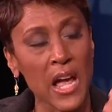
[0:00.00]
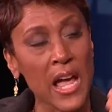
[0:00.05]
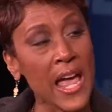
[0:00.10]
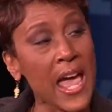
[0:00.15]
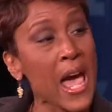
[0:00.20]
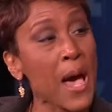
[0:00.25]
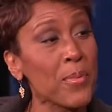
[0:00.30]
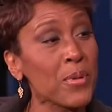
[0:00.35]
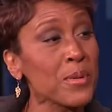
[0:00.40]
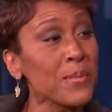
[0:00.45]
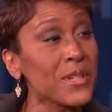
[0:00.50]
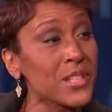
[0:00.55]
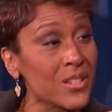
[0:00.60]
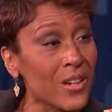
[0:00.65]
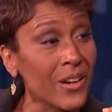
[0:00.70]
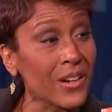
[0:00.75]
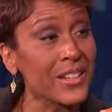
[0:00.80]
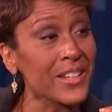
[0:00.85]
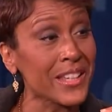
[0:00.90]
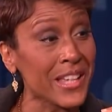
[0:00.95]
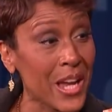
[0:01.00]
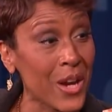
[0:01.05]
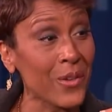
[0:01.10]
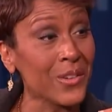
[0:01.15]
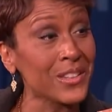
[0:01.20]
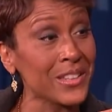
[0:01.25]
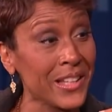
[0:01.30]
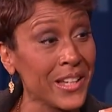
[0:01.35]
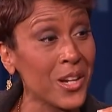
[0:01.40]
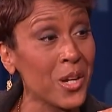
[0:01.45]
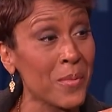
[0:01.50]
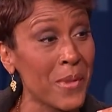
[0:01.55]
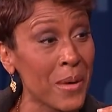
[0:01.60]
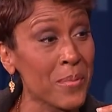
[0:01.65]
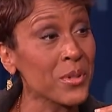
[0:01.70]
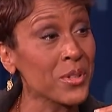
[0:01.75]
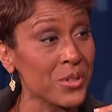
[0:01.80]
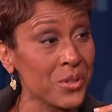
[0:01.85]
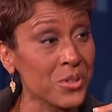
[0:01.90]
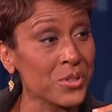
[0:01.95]
happened to be talking to Karen Leo, my
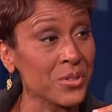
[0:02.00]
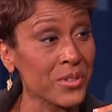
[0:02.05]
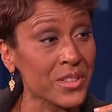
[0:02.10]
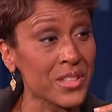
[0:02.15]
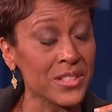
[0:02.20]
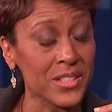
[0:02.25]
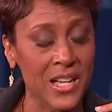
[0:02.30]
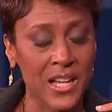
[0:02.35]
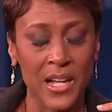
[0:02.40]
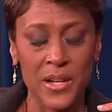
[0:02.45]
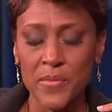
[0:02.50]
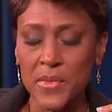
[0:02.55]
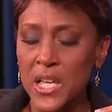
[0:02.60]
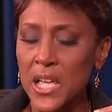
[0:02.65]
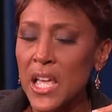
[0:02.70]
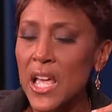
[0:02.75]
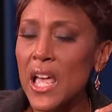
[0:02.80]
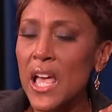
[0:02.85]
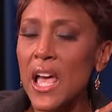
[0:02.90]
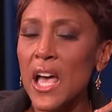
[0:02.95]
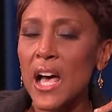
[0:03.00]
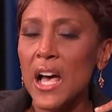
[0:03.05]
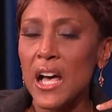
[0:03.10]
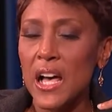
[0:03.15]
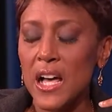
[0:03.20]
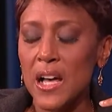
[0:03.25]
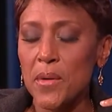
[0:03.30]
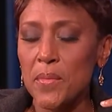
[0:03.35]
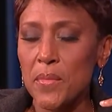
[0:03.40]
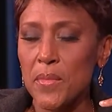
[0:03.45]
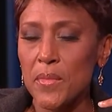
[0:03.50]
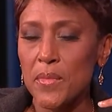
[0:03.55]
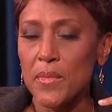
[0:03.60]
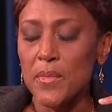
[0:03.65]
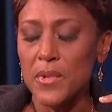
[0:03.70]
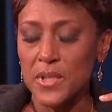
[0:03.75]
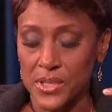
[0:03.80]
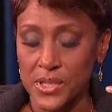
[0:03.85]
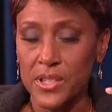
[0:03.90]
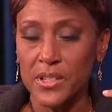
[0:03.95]
producer at the time.
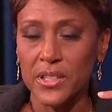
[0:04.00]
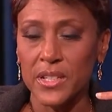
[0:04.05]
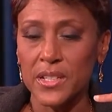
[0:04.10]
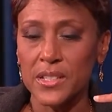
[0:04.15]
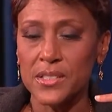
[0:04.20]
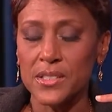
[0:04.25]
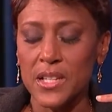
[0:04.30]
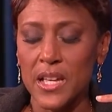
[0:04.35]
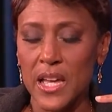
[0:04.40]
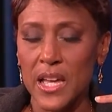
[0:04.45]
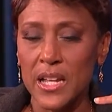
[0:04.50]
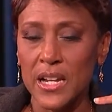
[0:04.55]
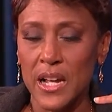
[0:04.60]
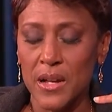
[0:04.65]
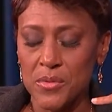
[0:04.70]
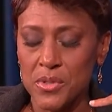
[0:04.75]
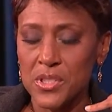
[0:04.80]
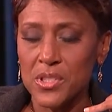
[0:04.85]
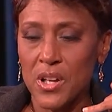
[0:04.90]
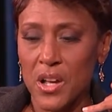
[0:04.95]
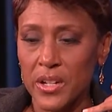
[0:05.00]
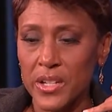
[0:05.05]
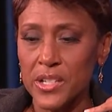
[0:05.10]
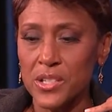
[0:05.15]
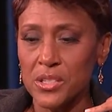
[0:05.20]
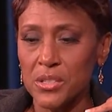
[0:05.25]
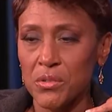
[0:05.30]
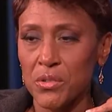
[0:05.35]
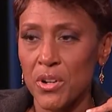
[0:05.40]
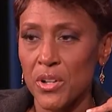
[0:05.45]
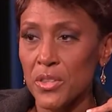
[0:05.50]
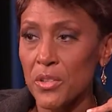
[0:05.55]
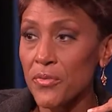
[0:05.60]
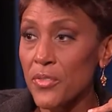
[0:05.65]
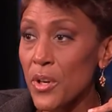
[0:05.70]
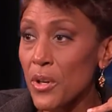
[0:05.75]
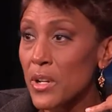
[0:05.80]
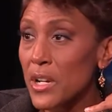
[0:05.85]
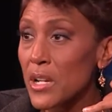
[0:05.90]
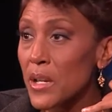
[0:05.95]
Still is, and I was talking to her on the
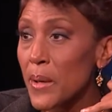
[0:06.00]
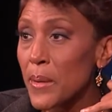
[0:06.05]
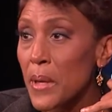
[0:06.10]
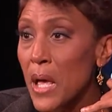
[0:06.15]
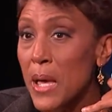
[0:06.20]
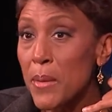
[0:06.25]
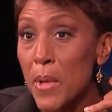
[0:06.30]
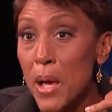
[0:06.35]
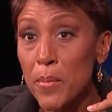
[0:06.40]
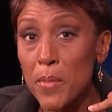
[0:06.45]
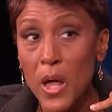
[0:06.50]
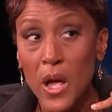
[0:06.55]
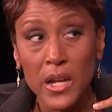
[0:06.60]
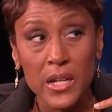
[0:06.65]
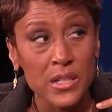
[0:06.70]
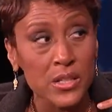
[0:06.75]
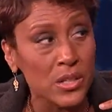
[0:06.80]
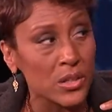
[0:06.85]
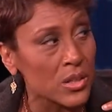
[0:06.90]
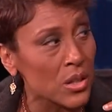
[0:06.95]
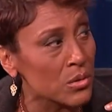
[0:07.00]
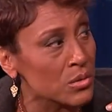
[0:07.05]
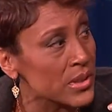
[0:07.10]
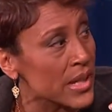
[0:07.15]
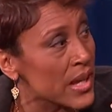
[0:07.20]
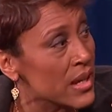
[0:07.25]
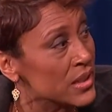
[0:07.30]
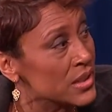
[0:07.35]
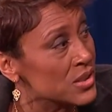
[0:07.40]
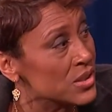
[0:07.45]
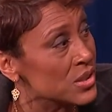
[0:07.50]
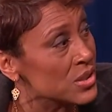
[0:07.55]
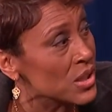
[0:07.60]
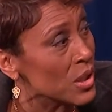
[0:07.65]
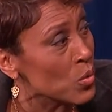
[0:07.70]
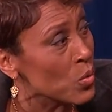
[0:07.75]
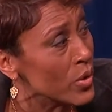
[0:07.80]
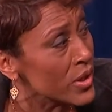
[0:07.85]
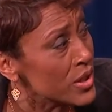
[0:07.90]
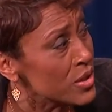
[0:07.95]
phone, and I'm watching it go down, and she's like,
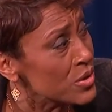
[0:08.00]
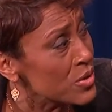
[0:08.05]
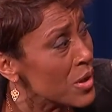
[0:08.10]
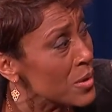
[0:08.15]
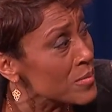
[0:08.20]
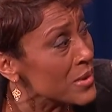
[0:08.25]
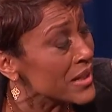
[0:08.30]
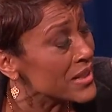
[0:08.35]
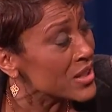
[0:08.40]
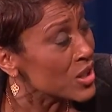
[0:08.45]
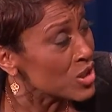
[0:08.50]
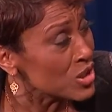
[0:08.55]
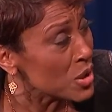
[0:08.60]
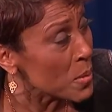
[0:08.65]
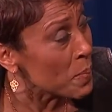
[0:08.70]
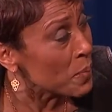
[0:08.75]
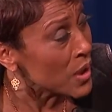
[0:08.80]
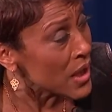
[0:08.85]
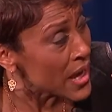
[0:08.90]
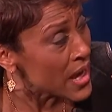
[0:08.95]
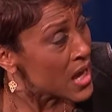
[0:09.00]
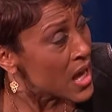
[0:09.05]
what are you doing? I'm like, there's a plane,